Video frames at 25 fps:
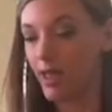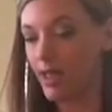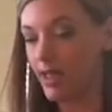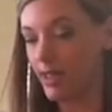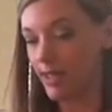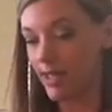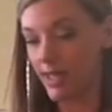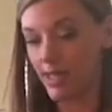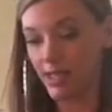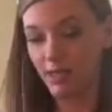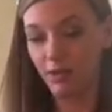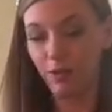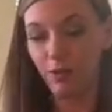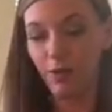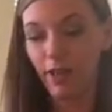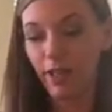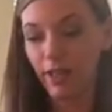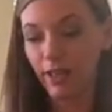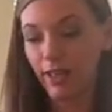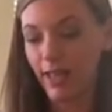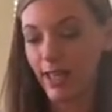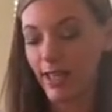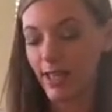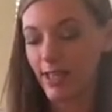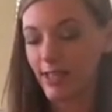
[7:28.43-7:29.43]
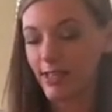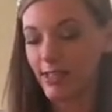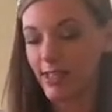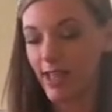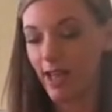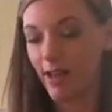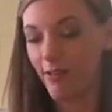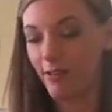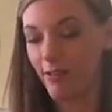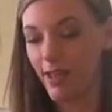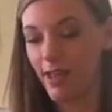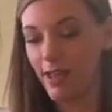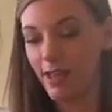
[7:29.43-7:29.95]
these feelings
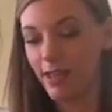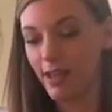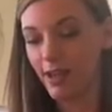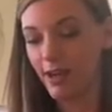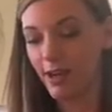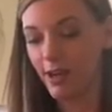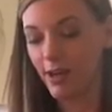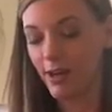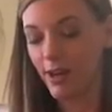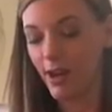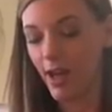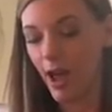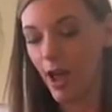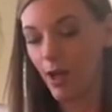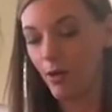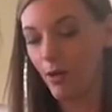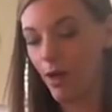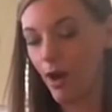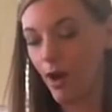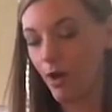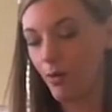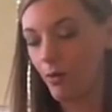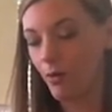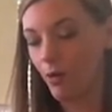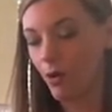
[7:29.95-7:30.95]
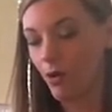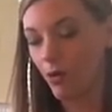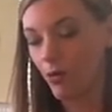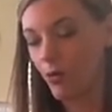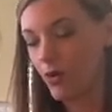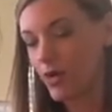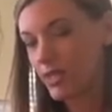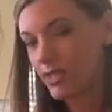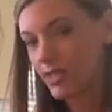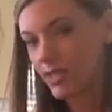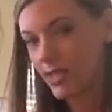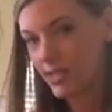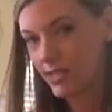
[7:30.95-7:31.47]
of either a more
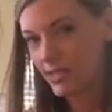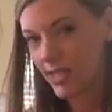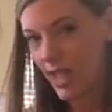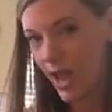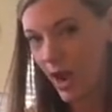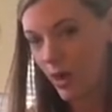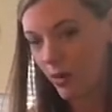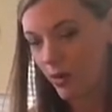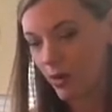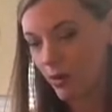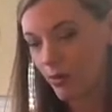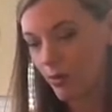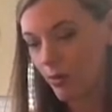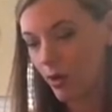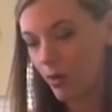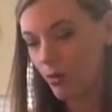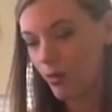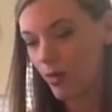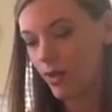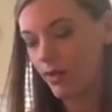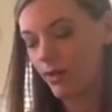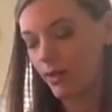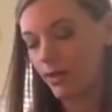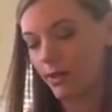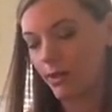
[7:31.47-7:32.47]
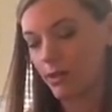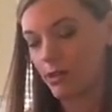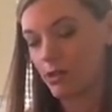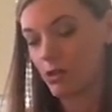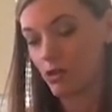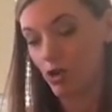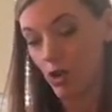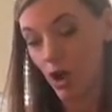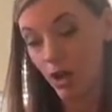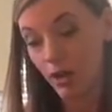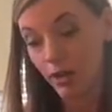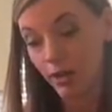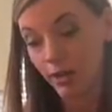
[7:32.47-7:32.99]
recent Tower moment that they're
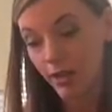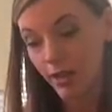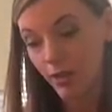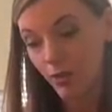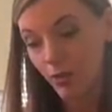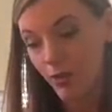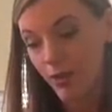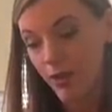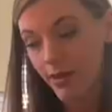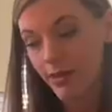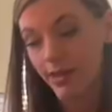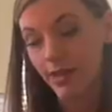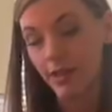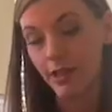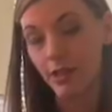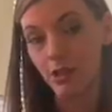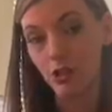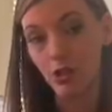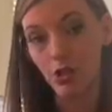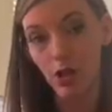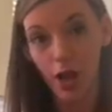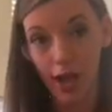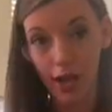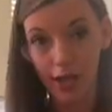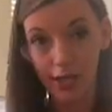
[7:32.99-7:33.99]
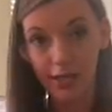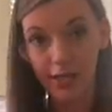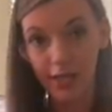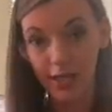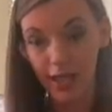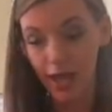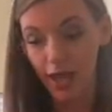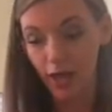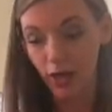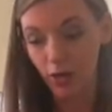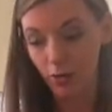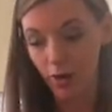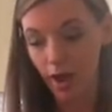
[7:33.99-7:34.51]
struggling with and they're trying to
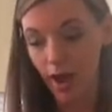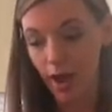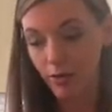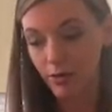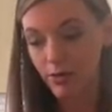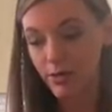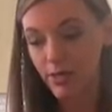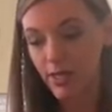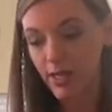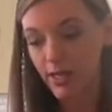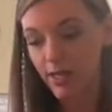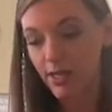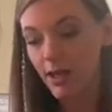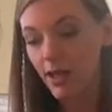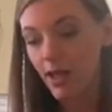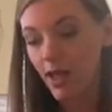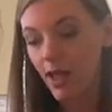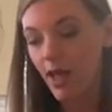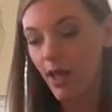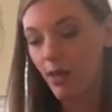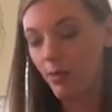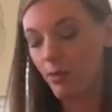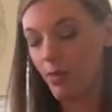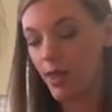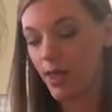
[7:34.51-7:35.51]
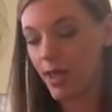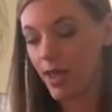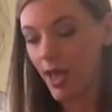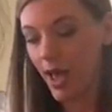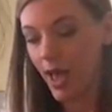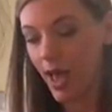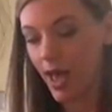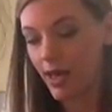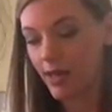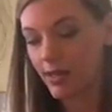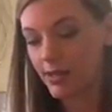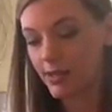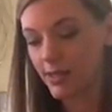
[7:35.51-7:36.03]
get grounded
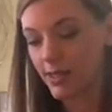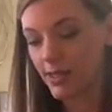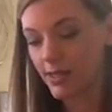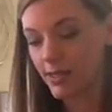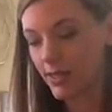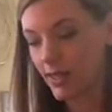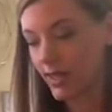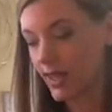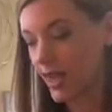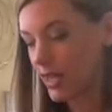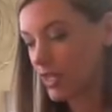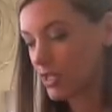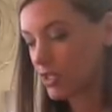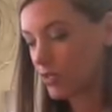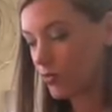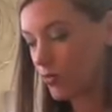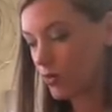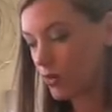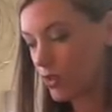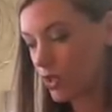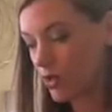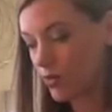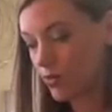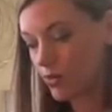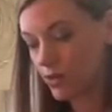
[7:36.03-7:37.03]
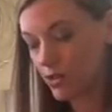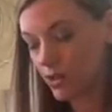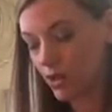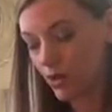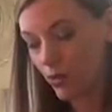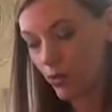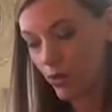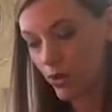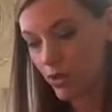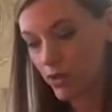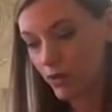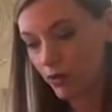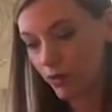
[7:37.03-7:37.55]
because this connection with you is their
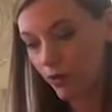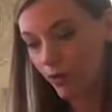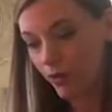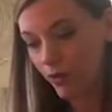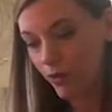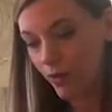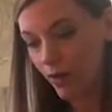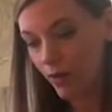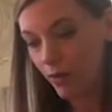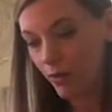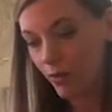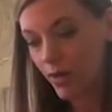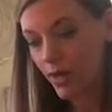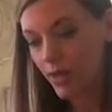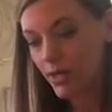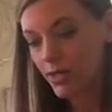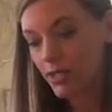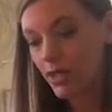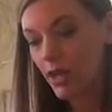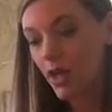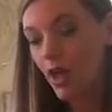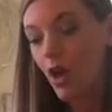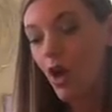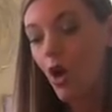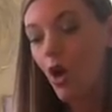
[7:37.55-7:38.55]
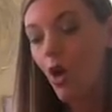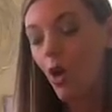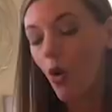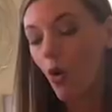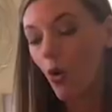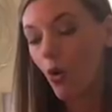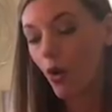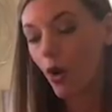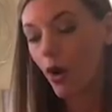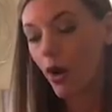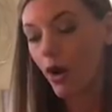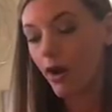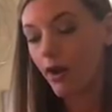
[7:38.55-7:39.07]
wish fulfillment,
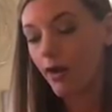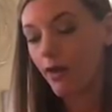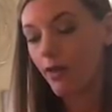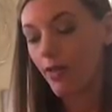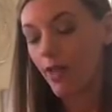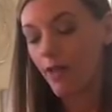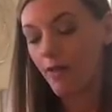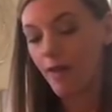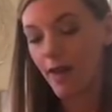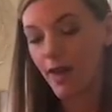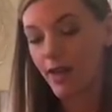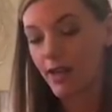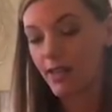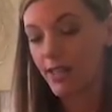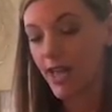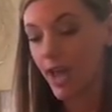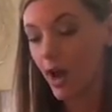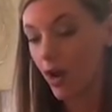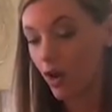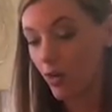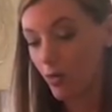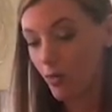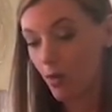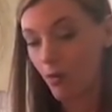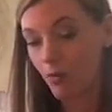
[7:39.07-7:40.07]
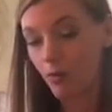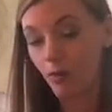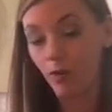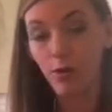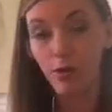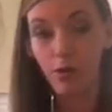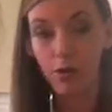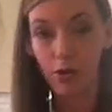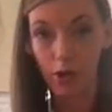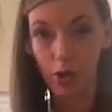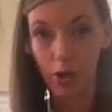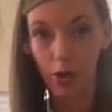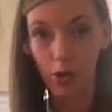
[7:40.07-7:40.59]
or they've had a Tower moment
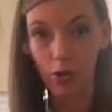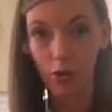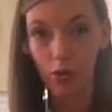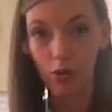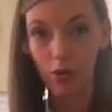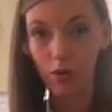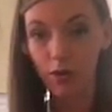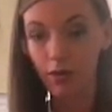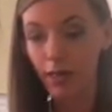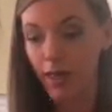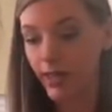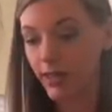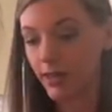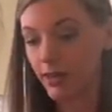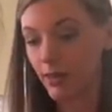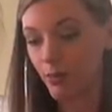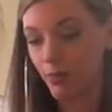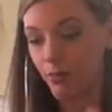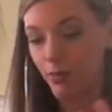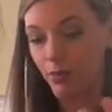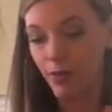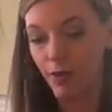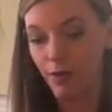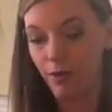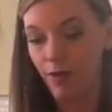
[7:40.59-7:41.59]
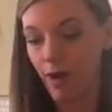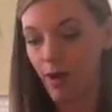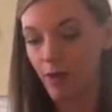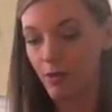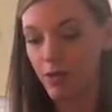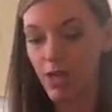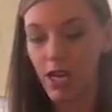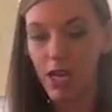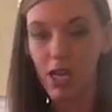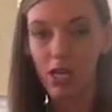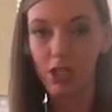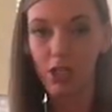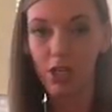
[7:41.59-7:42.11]
with you, like the
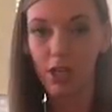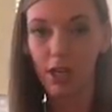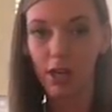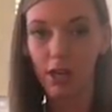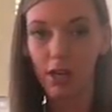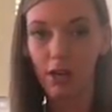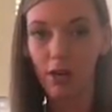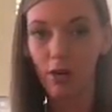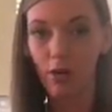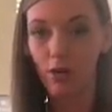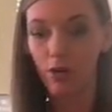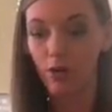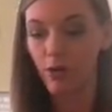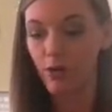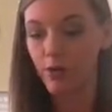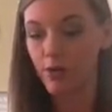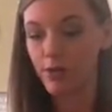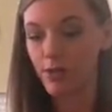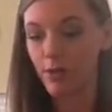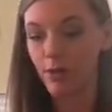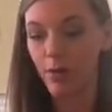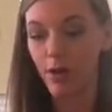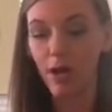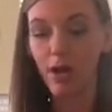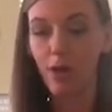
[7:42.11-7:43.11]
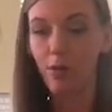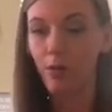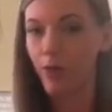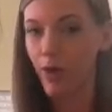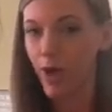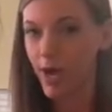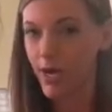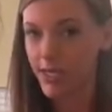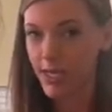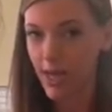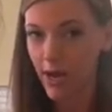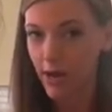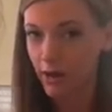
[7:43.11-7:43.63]
foundation, or there was some kind of
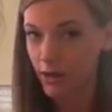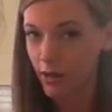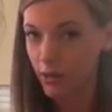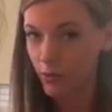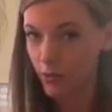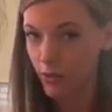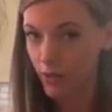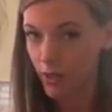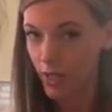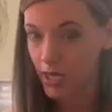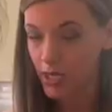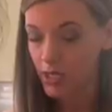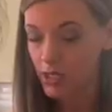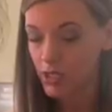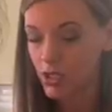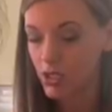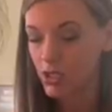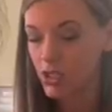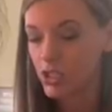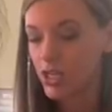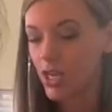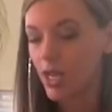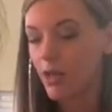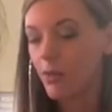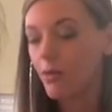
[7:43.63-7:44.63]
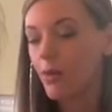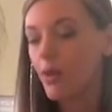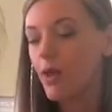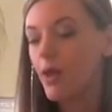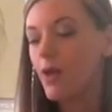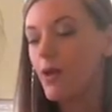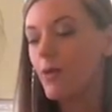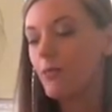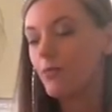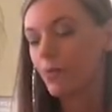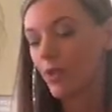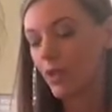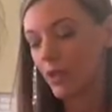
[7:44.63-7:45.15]
breakdown in the relationship
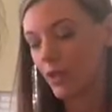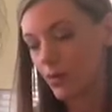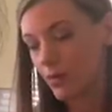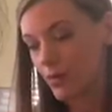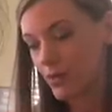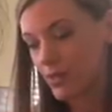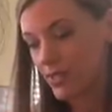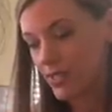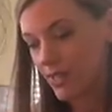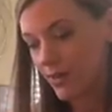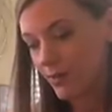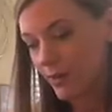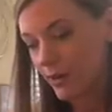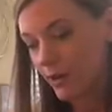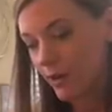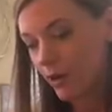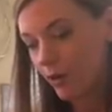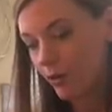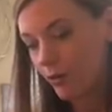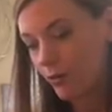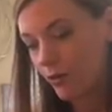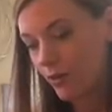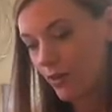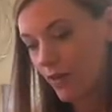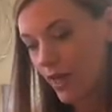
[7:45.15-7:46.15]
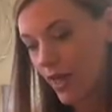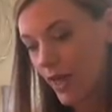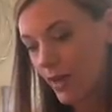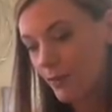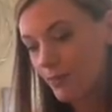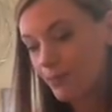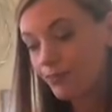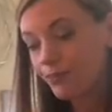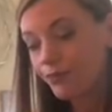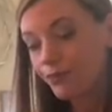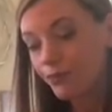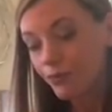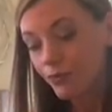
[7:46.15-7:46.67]
that was difficult for
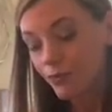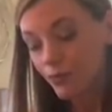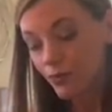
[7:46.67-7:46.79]
them,